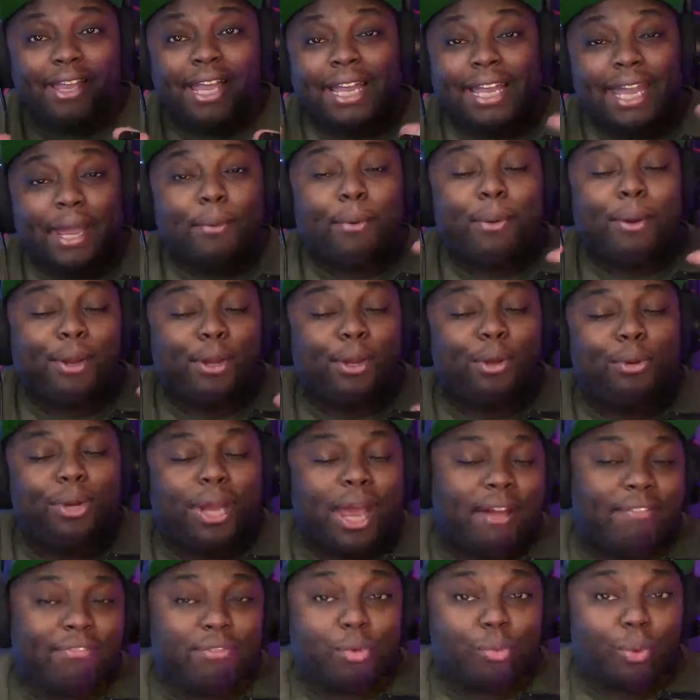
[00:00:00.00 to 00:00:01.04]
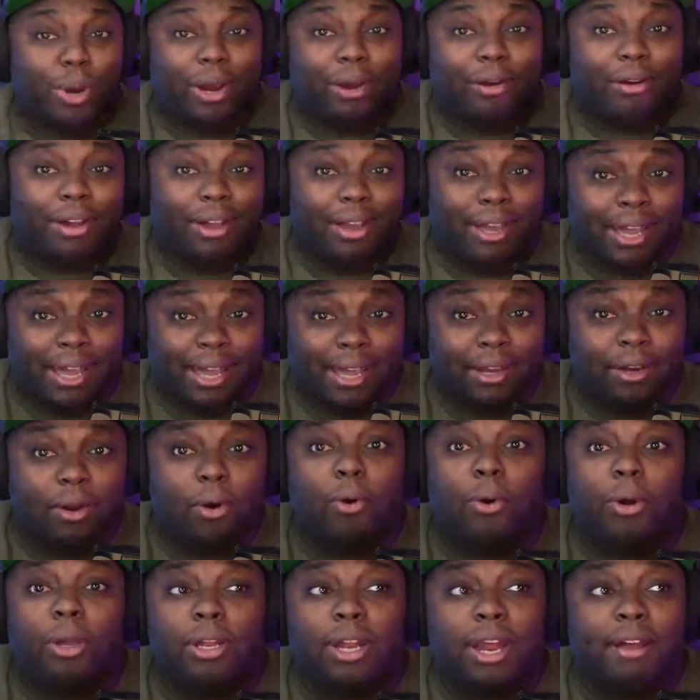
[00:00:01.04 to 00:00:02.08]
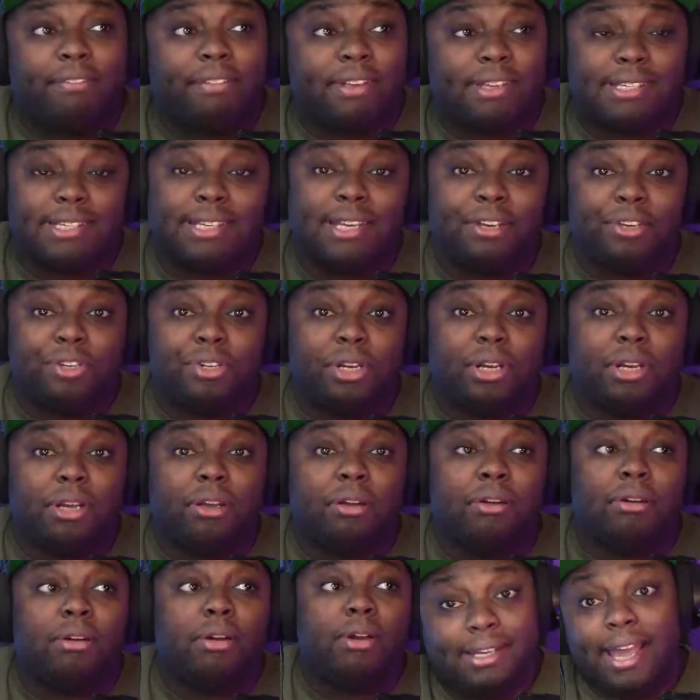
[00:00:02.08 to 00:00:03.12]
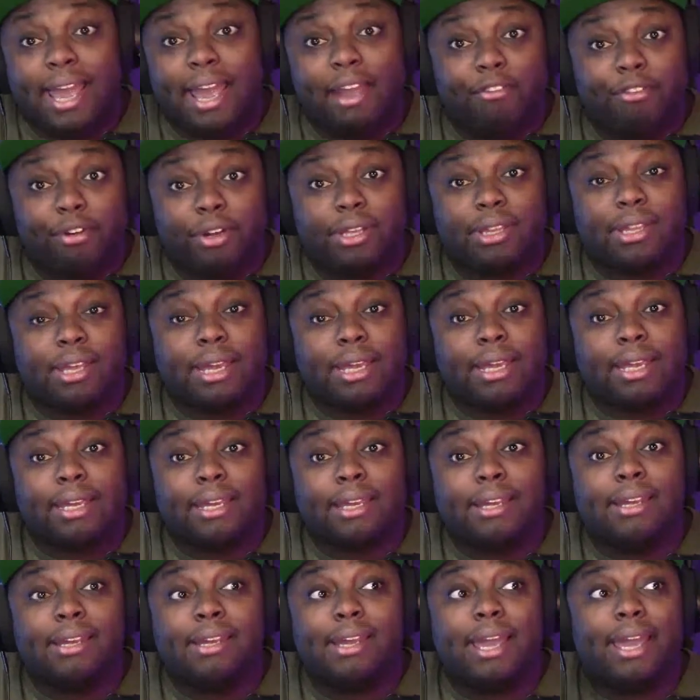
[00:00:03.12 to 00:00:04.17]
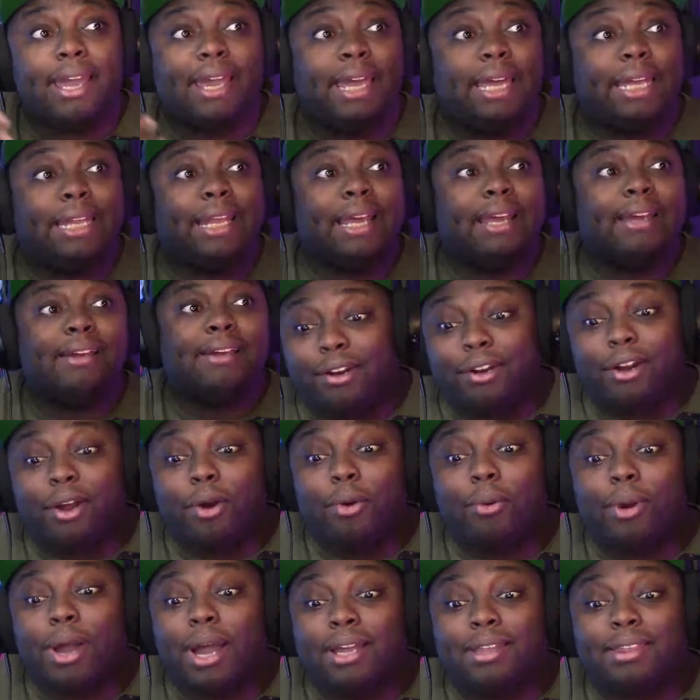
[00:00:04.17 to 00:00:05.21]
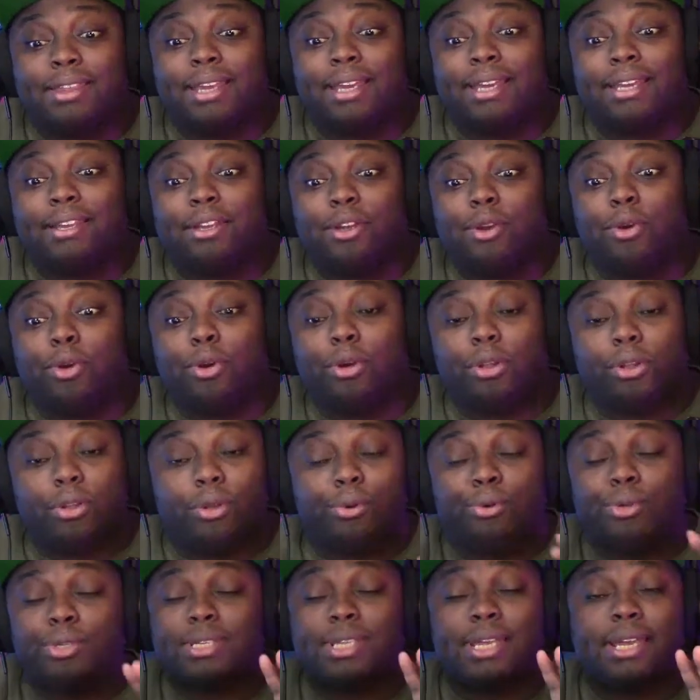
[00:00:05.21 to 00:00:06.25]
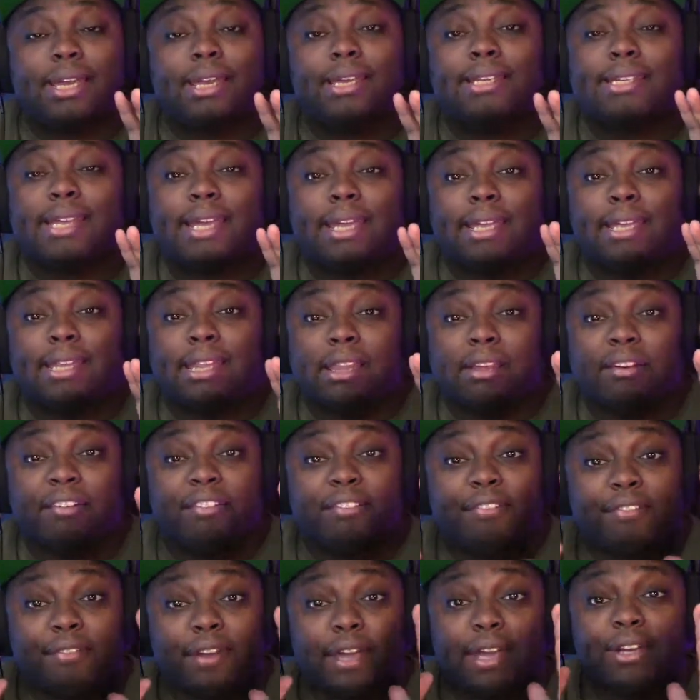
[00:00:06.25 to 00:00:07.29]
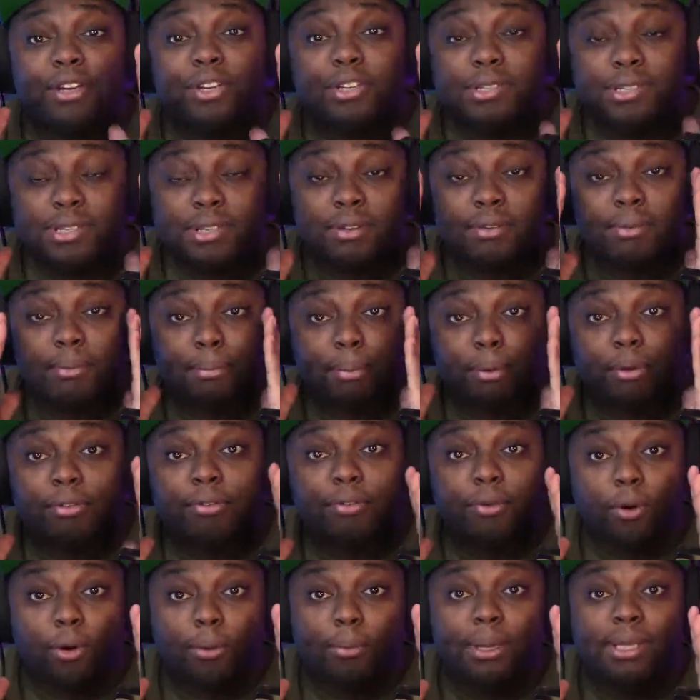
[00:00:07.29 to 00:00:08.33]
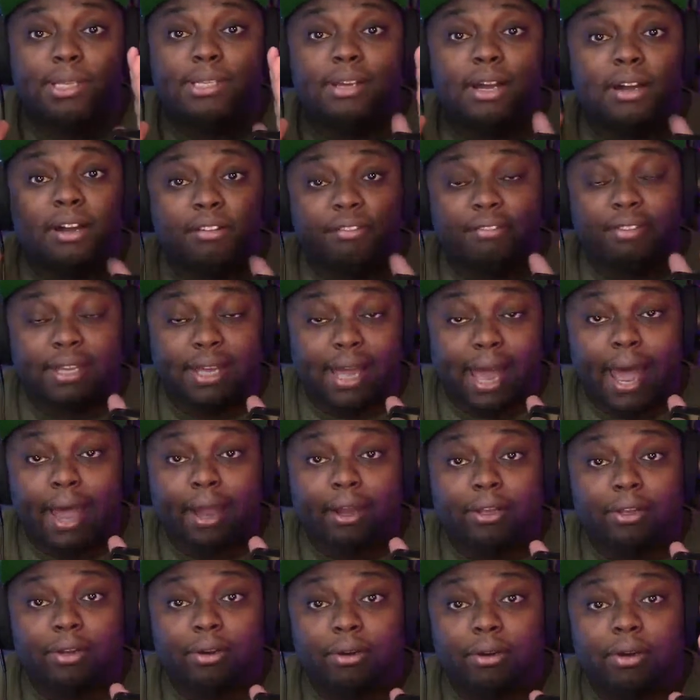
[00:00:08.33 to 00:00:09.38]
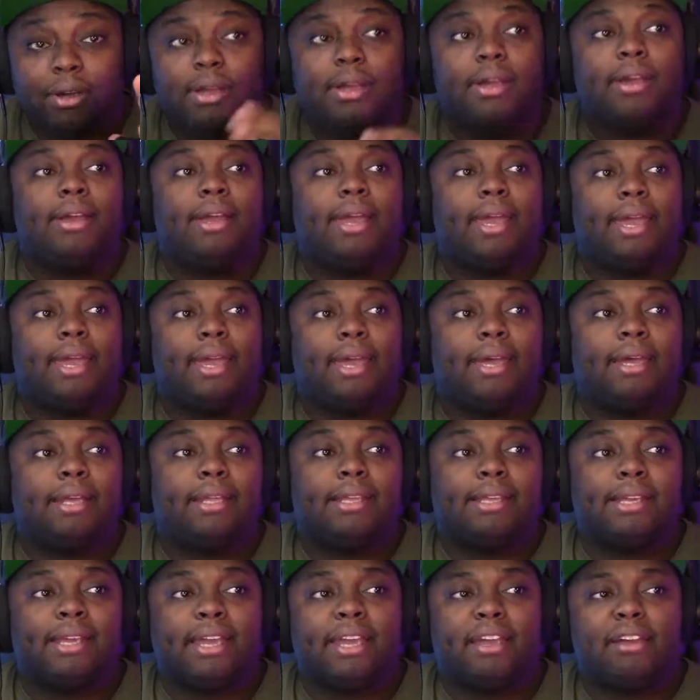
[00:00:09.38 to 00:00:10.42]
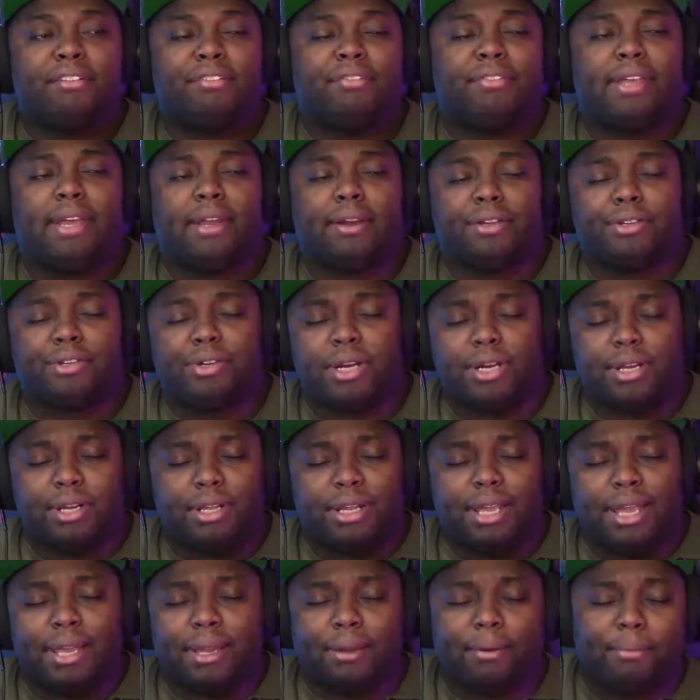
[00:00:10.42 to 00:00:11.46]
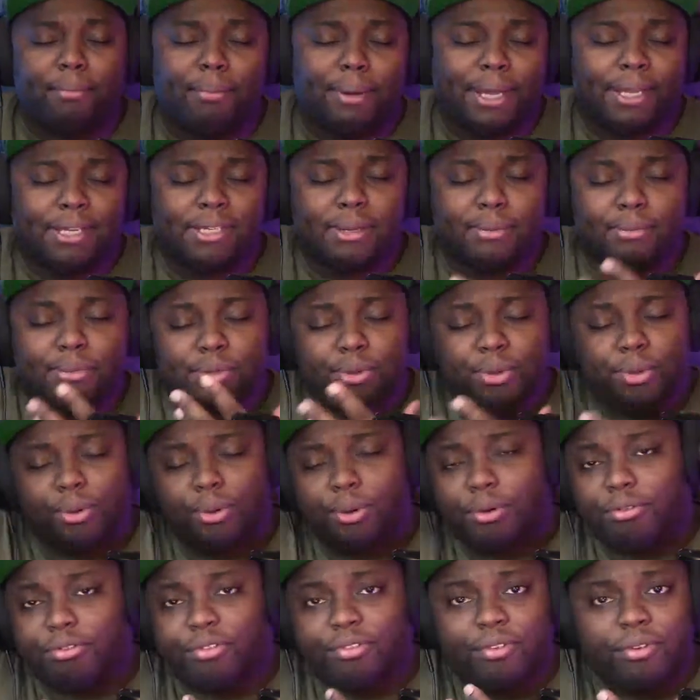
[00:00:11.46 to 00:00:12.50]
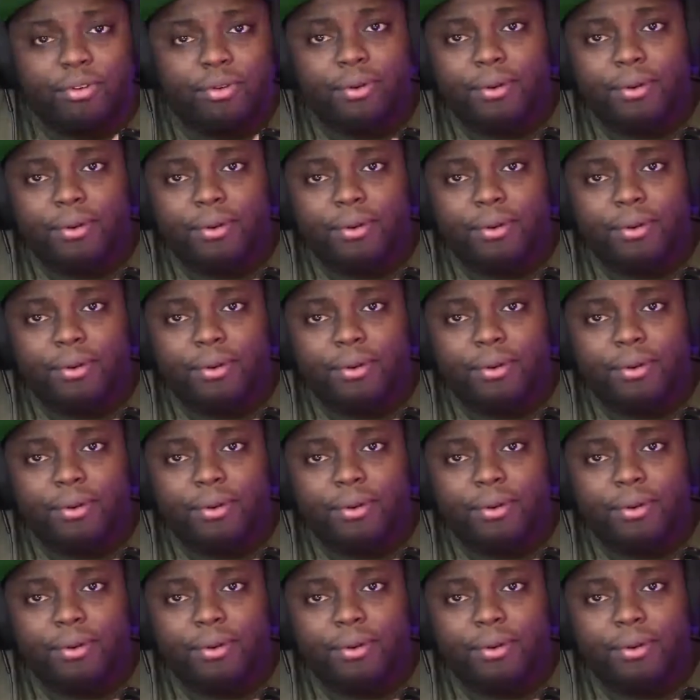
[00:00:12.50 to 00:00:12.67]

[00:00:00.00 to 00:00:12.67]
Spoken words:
like you'd have to wear a head, or you'd have to CG everything. And I don't know, I think you could lose things in the face performance of the actor. And if they try to make some sort of